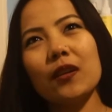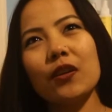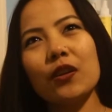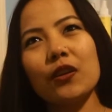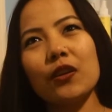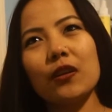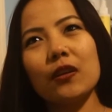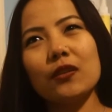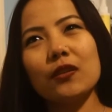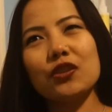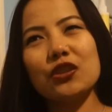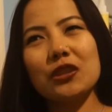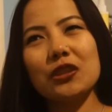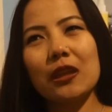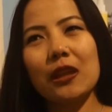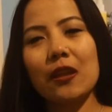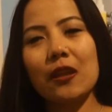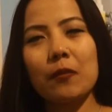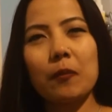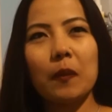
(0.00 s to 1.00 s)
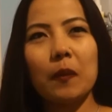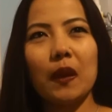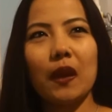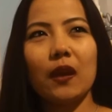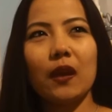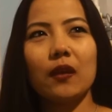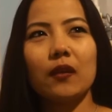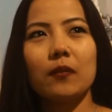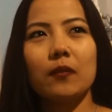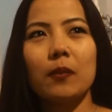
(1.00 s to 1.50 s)
hurt just a little
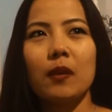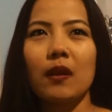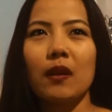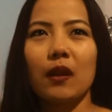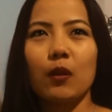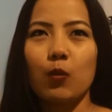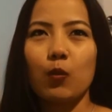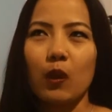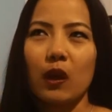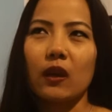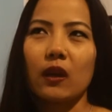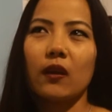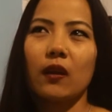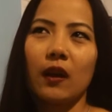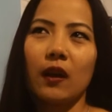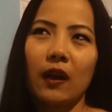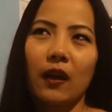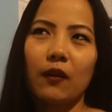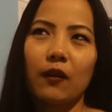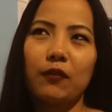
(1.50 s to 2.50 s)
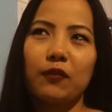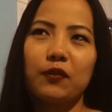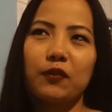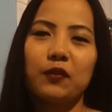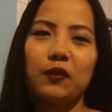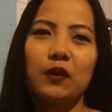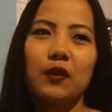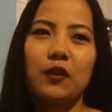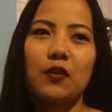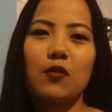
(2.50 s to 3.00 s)
bit, about like one half
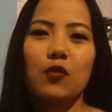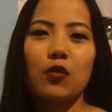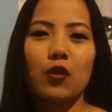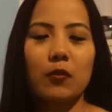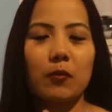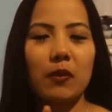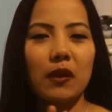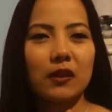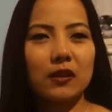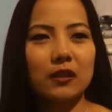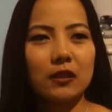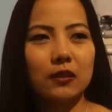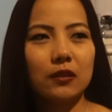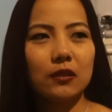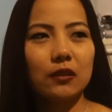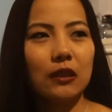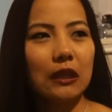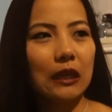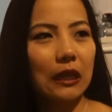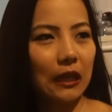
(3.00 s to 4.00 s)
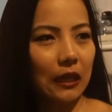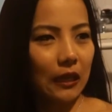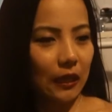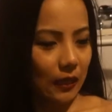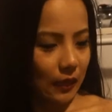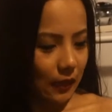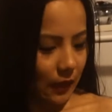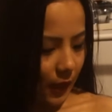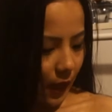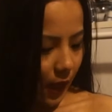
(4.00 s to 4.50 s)
or about two
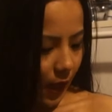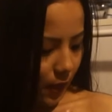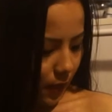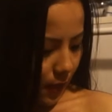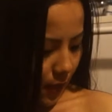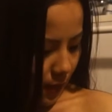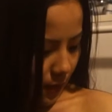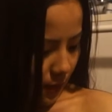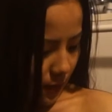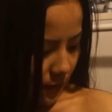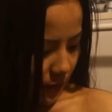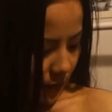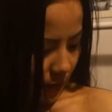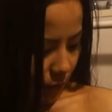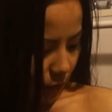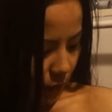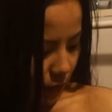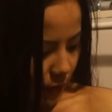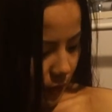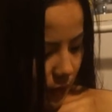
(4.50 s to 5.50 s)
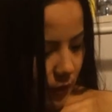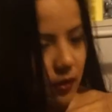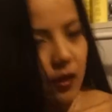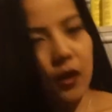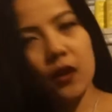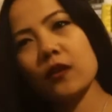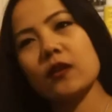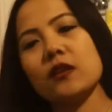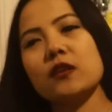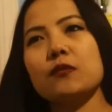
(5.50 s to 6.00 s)
and then same with the
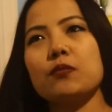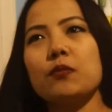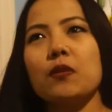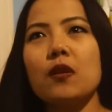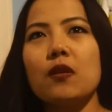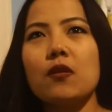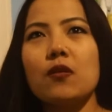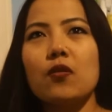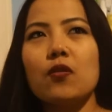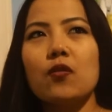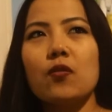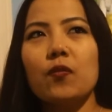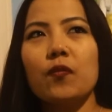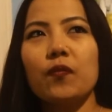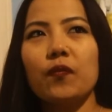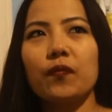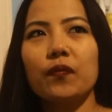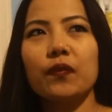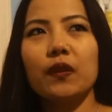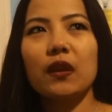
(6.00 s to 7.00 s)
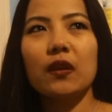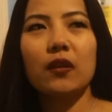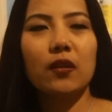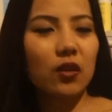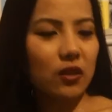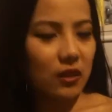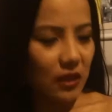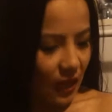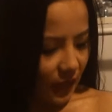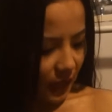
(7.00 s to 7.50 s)
star as well
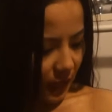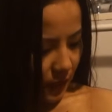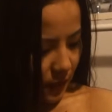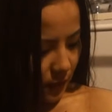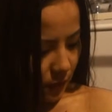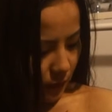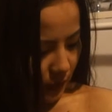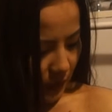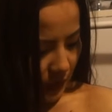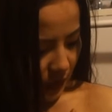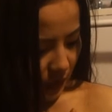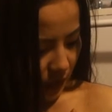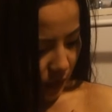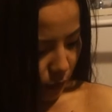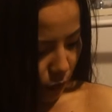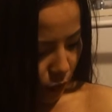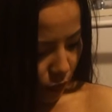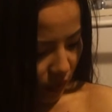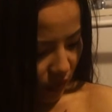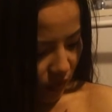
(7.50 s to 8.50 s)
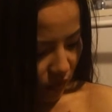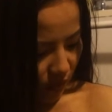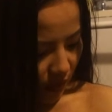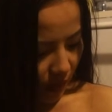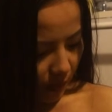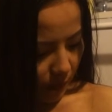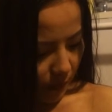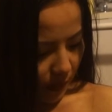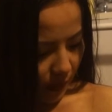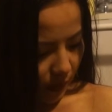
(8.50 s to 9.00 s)
because like it's really small it's not
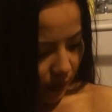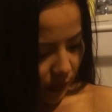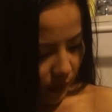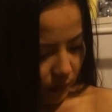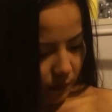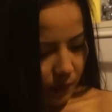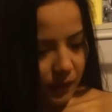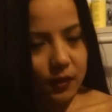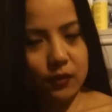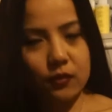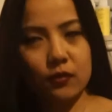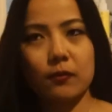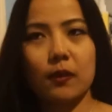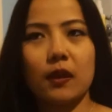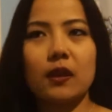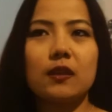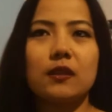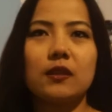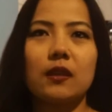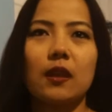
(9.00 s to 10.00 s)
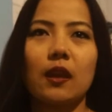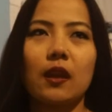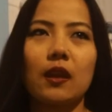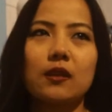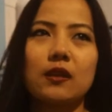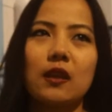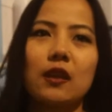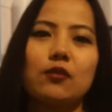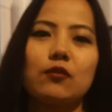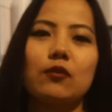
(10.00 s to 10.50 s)
that big compared to my
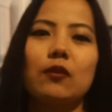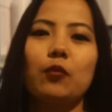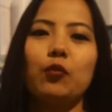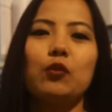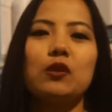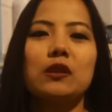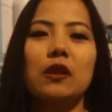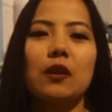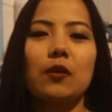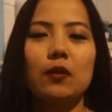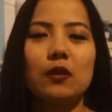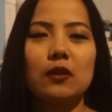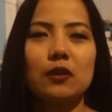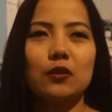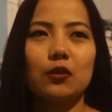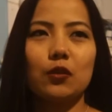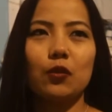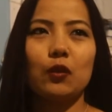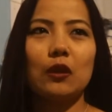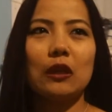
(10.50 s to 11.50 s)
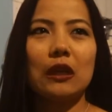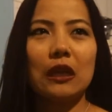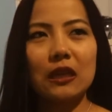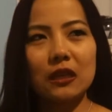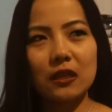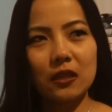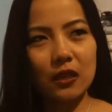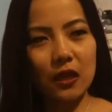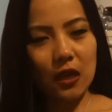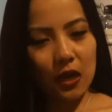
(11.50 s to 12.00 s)
second tattoo which I will show you
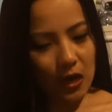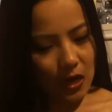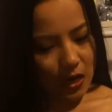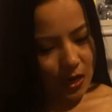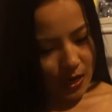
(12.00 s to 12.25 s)
later